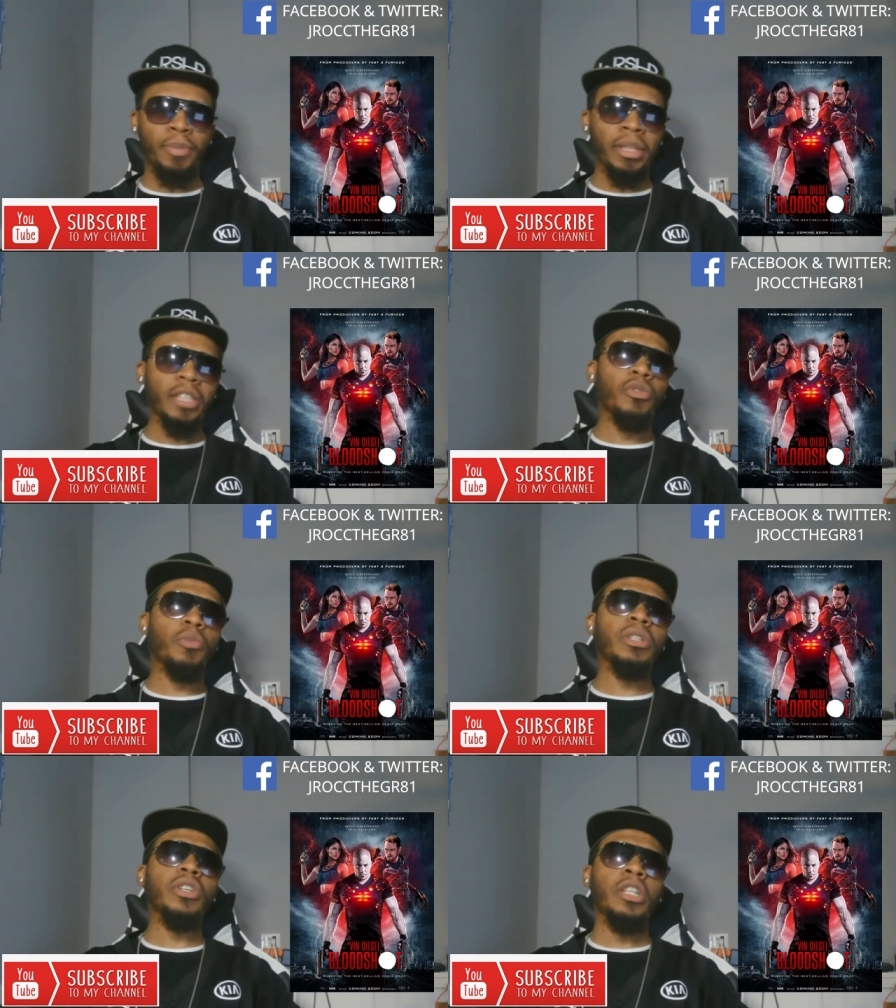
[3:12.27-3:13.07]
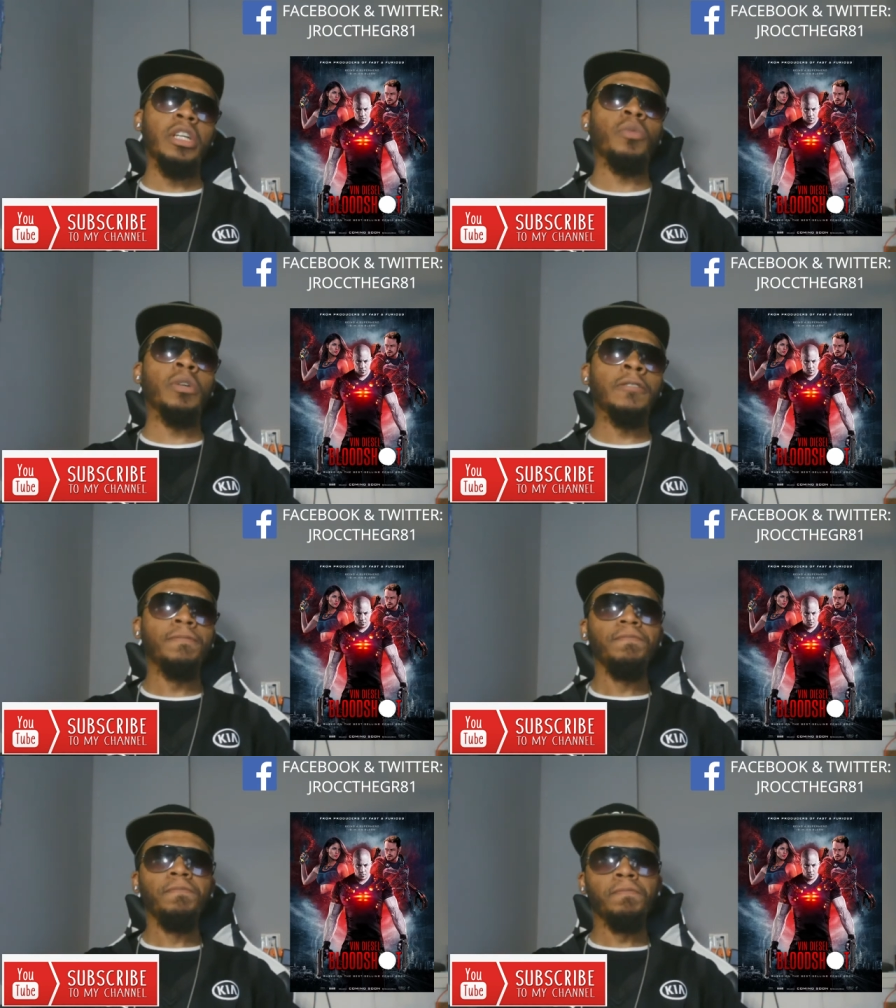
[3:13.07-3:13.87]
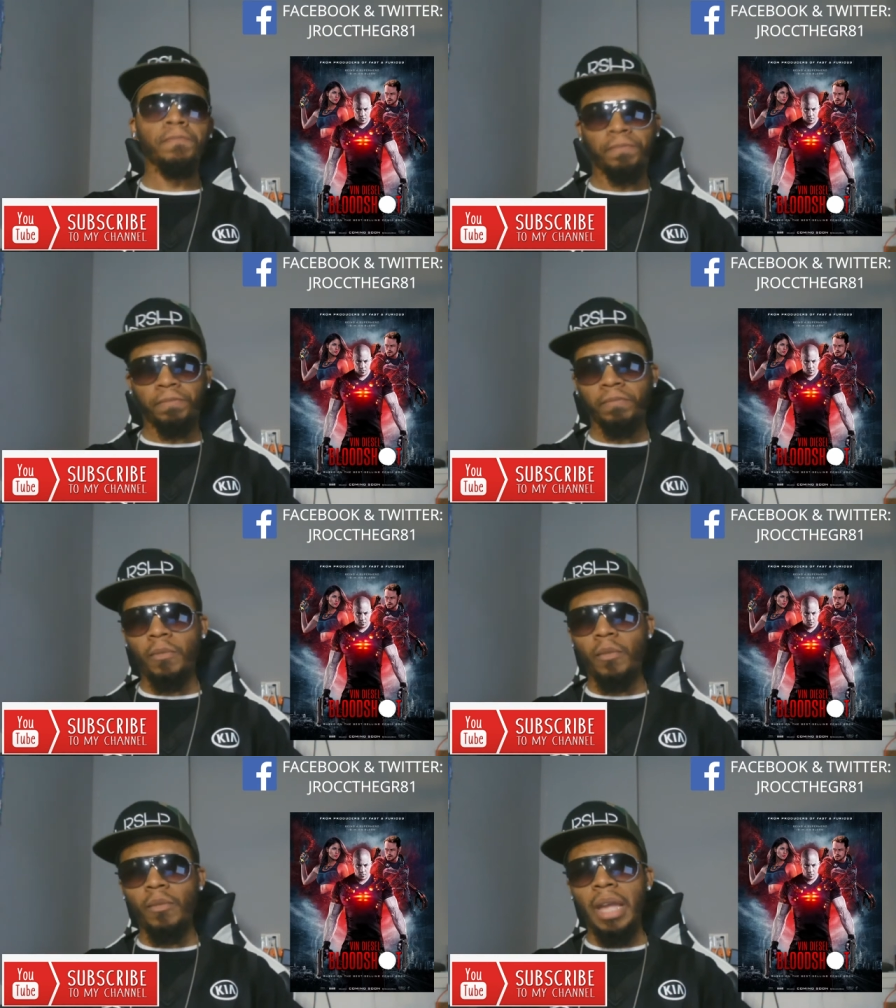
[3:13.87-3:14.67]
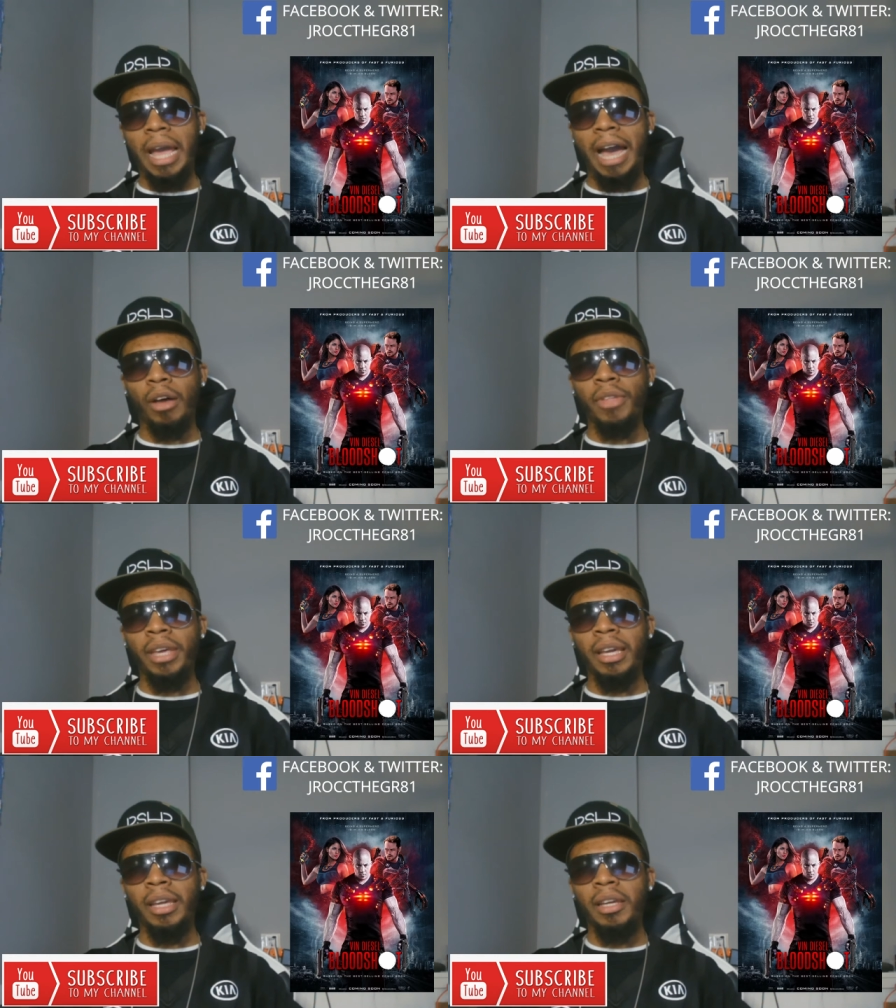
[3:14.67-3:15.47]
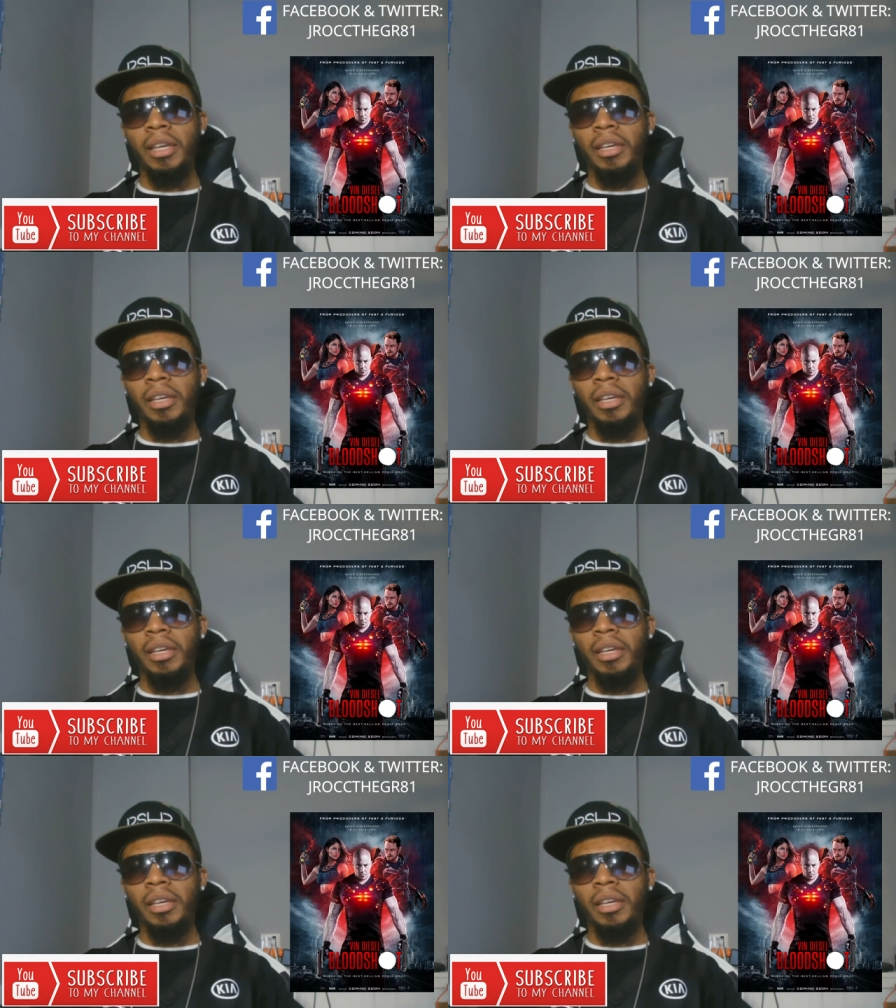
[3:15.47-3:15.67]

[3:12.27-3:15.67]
But this one was a good one. How they